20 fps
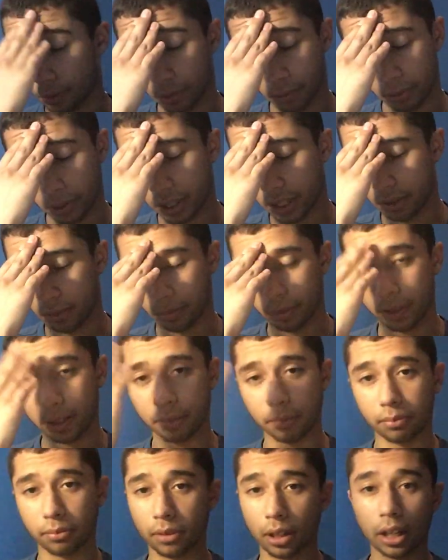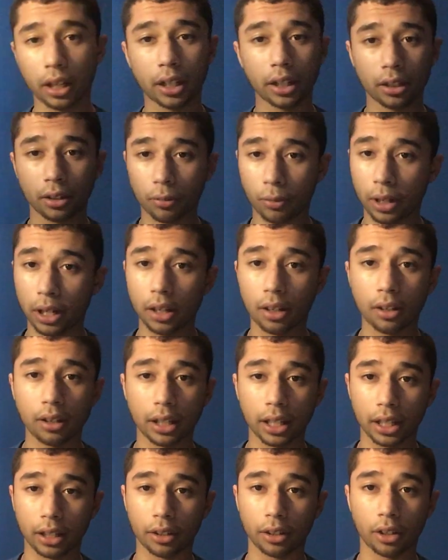We've been talking a while,
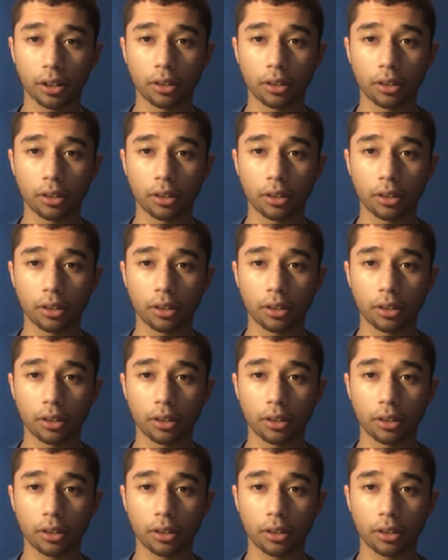and